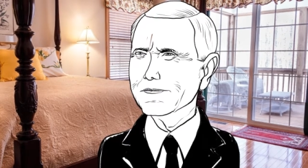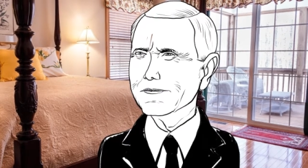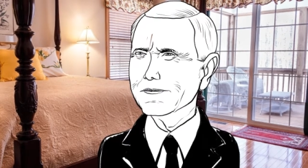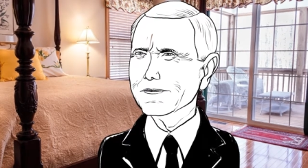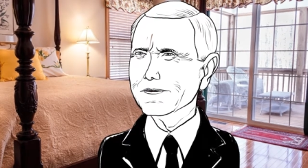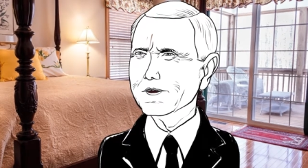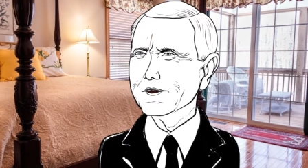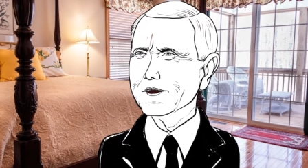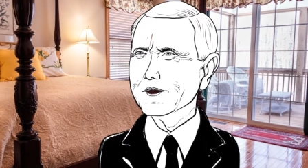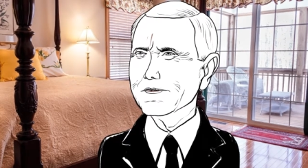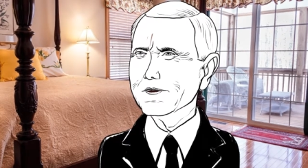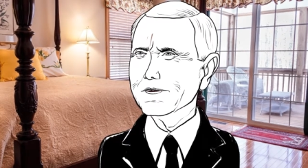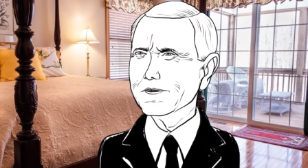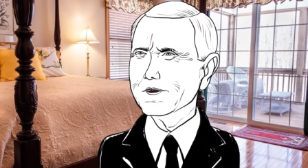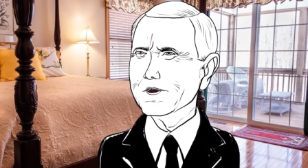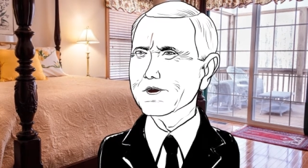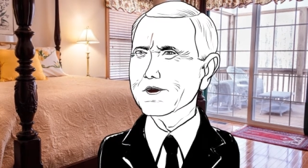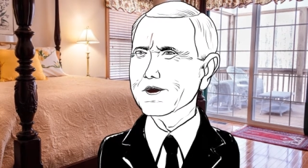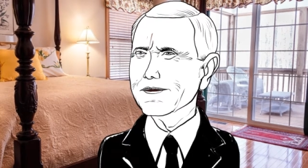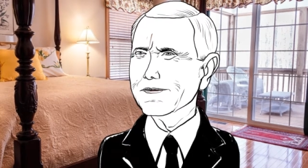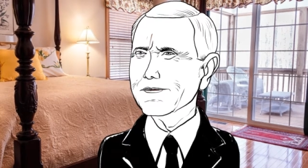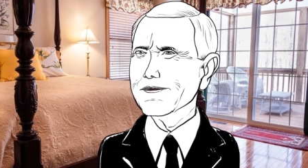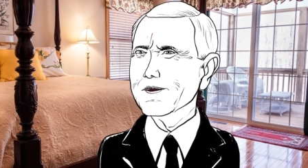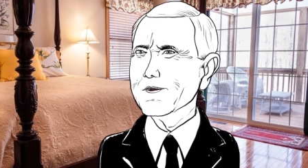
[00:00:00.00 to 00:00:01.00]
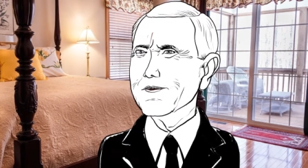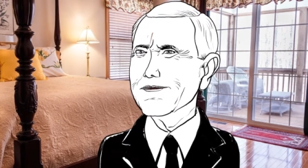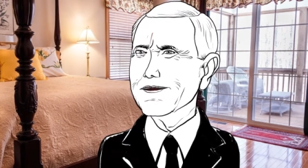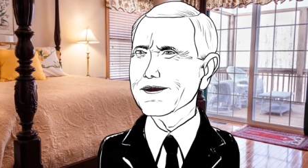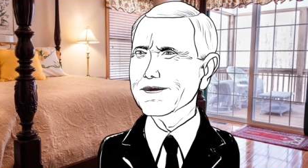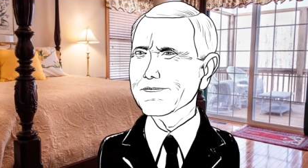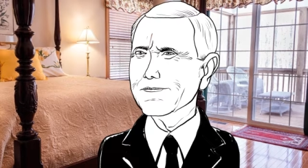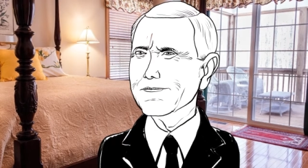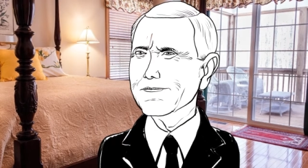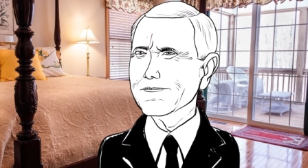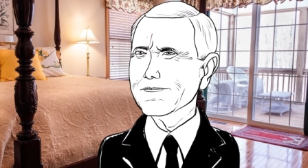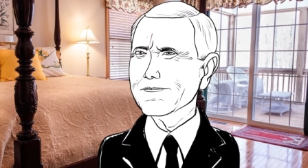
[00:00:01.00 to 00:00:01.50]
she could take
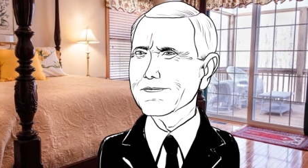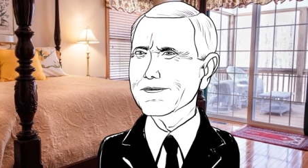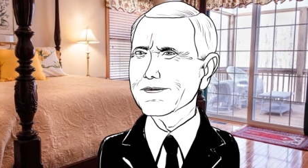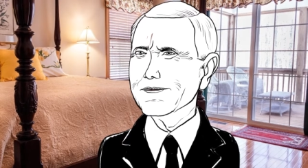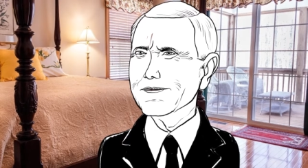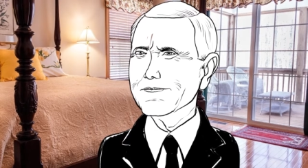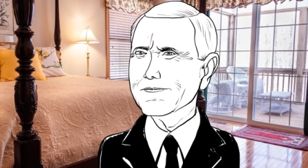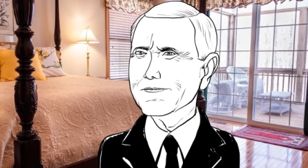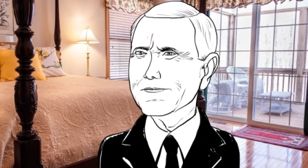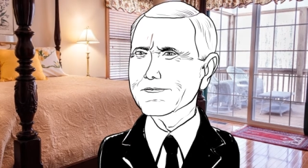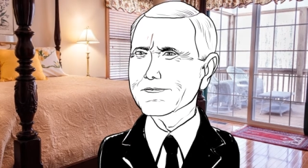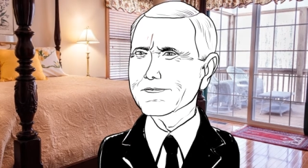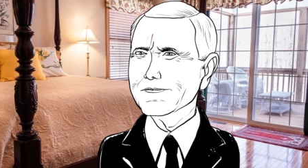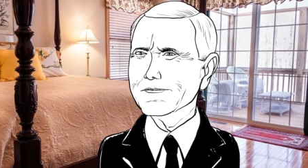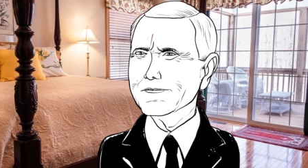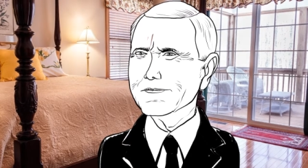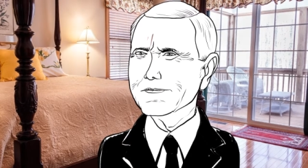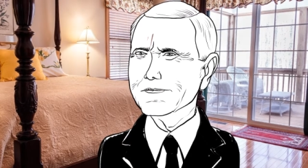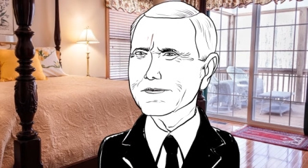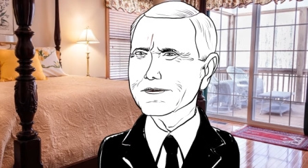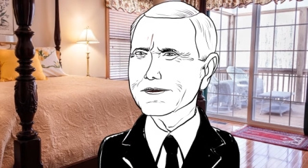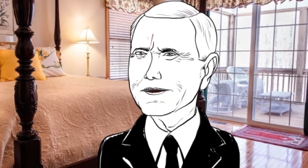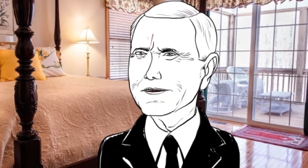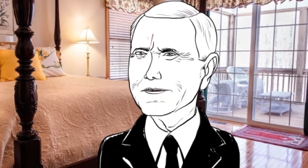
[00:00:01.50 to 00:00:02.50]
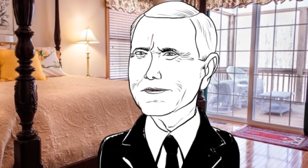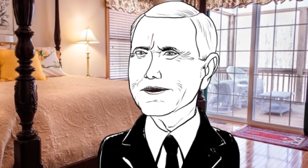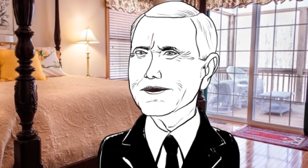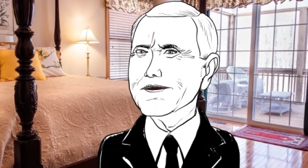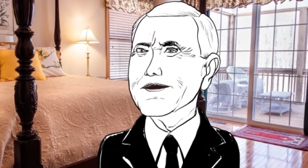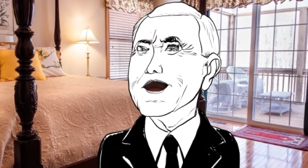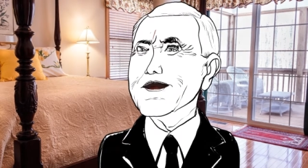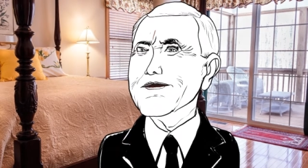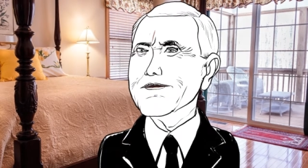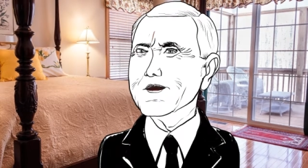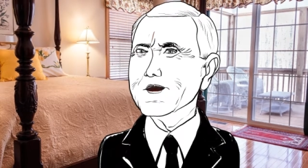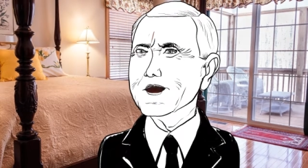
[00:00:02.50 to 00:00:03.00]
my
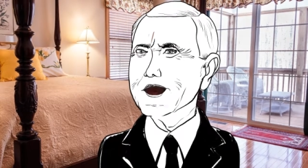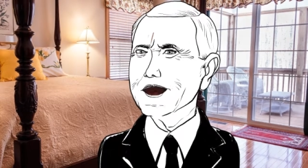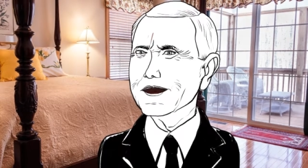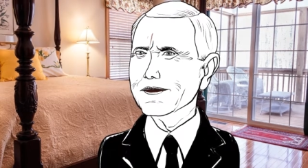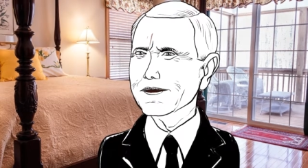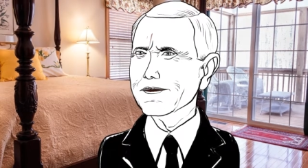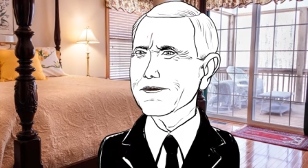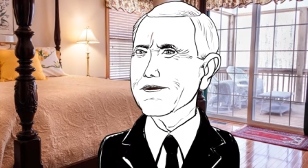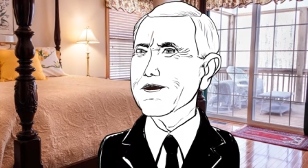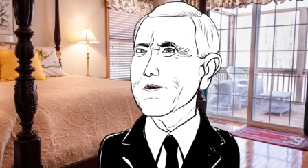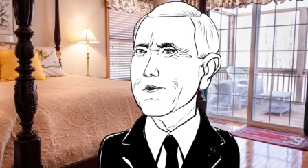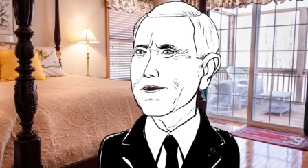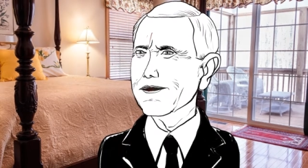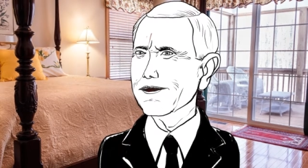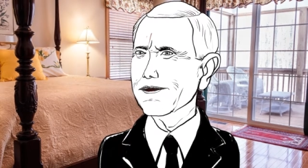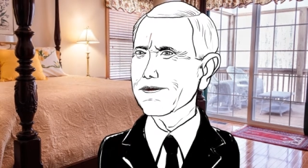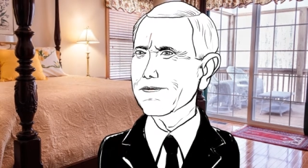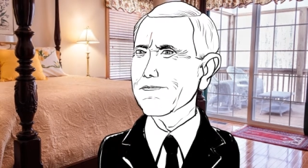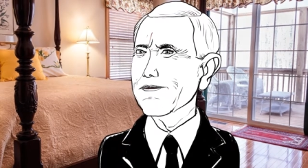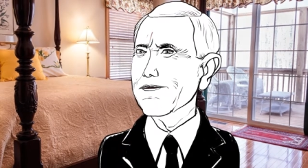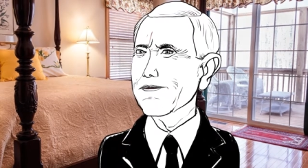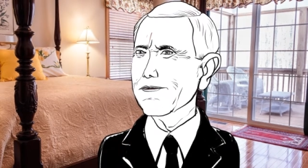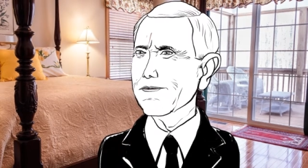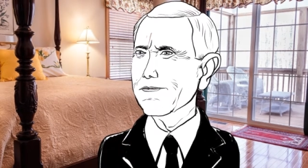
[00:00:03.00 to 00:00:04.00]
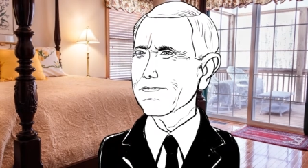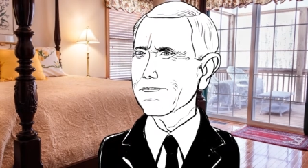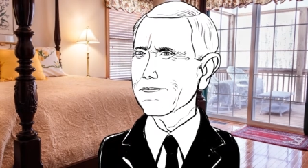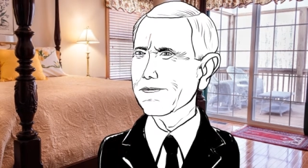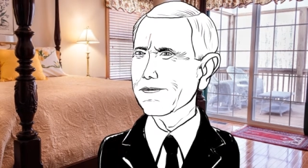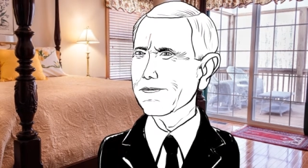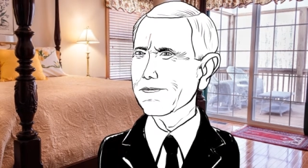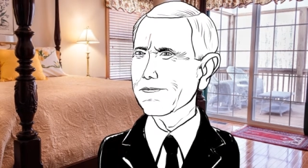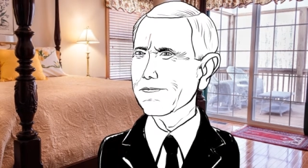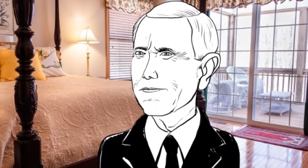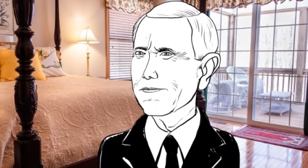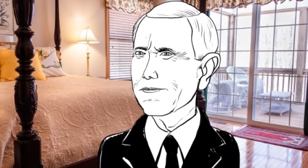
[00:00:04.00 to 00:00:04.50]
tie off very
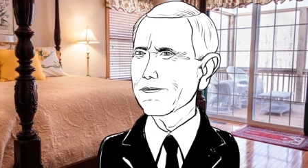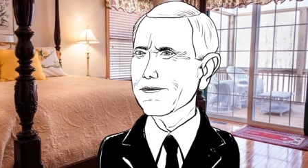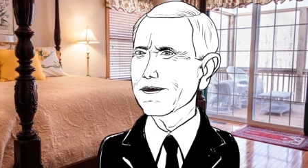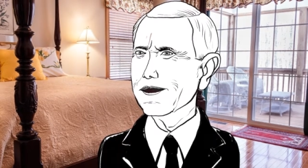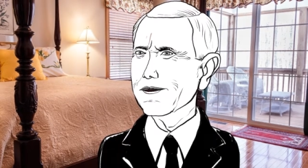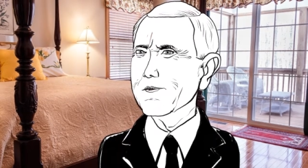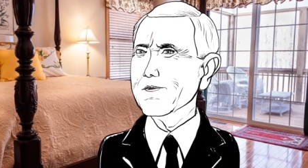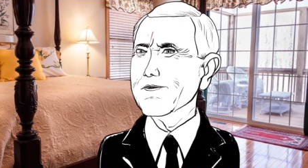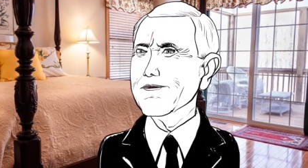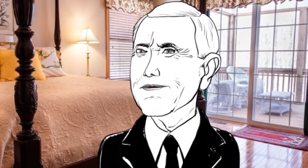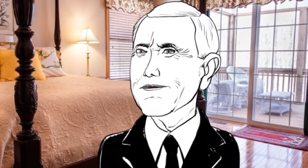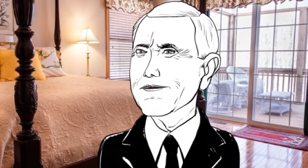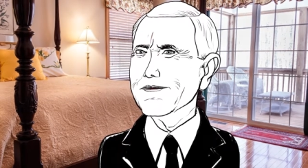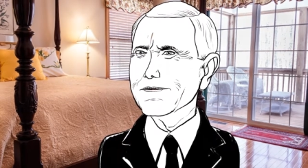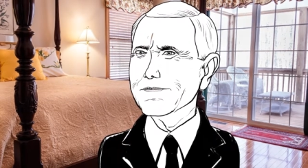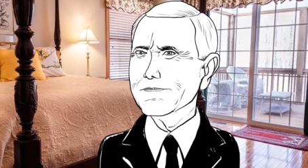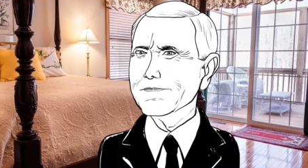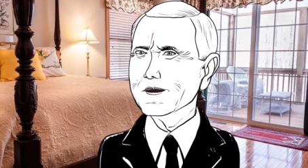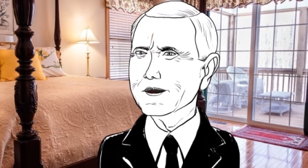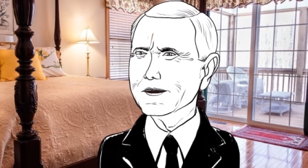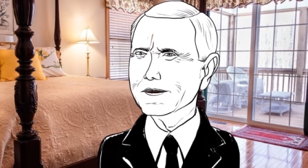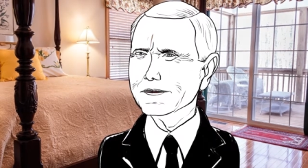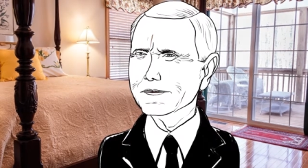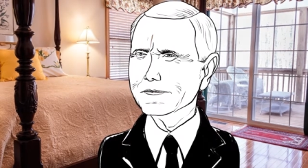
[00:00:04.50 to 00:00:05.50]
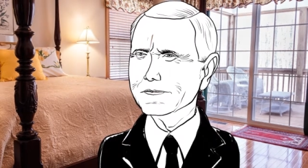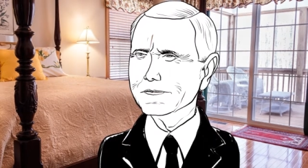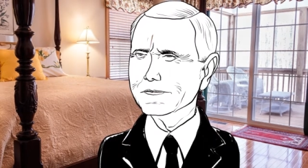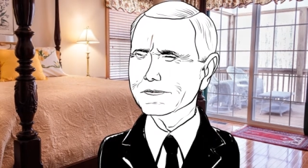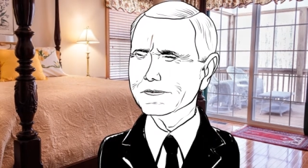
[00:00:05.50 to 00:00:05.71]
slowly revealing my